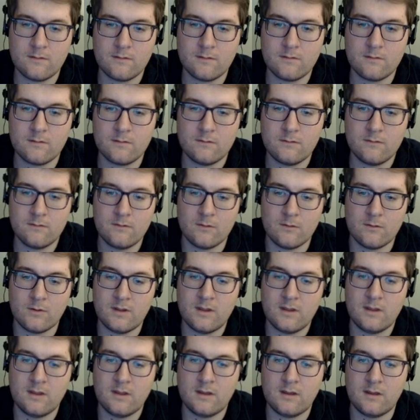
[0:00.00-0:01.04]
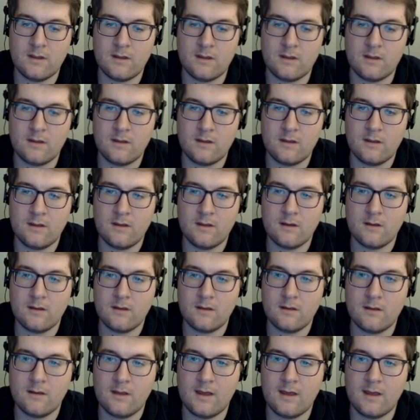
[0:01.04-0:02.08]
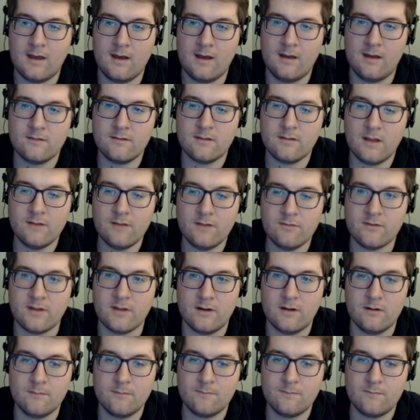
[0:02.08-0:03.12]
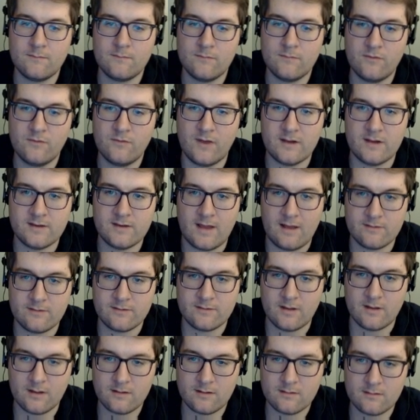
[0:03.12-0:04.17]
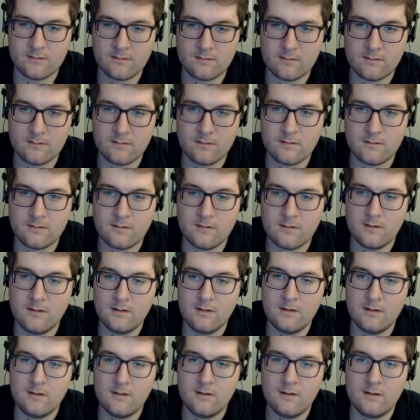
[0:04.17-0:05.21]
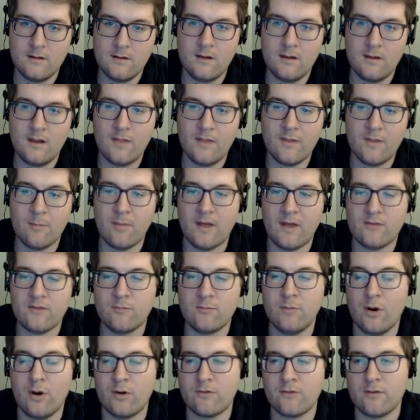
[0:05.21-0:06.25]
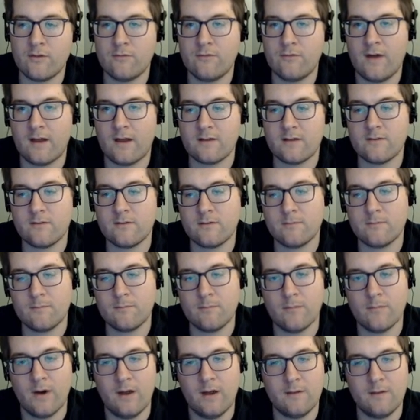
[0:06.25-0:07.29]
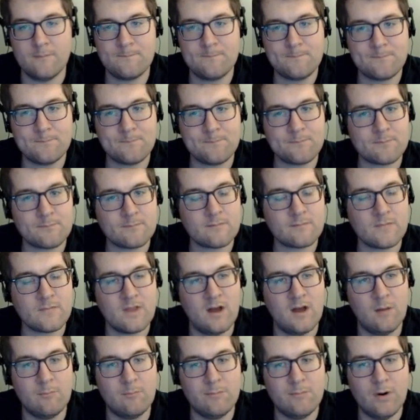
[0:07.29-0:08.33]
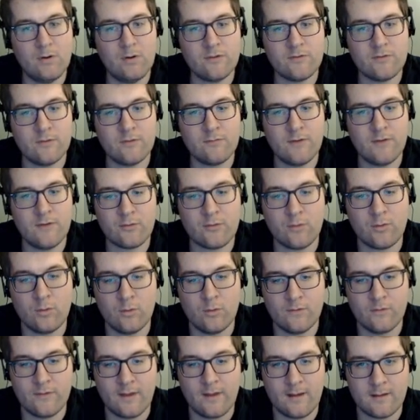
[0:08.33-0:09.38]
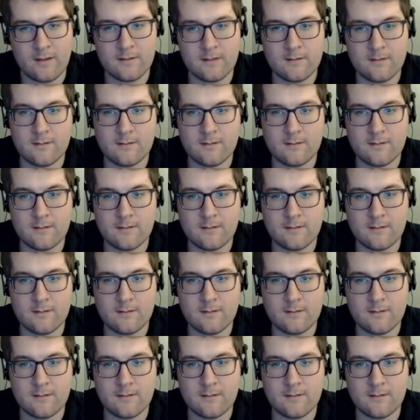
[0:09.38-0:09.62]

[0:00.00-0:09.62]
So he has lifesteal. Fantastic. Not the best bonus effect, but a bonus effect we will take.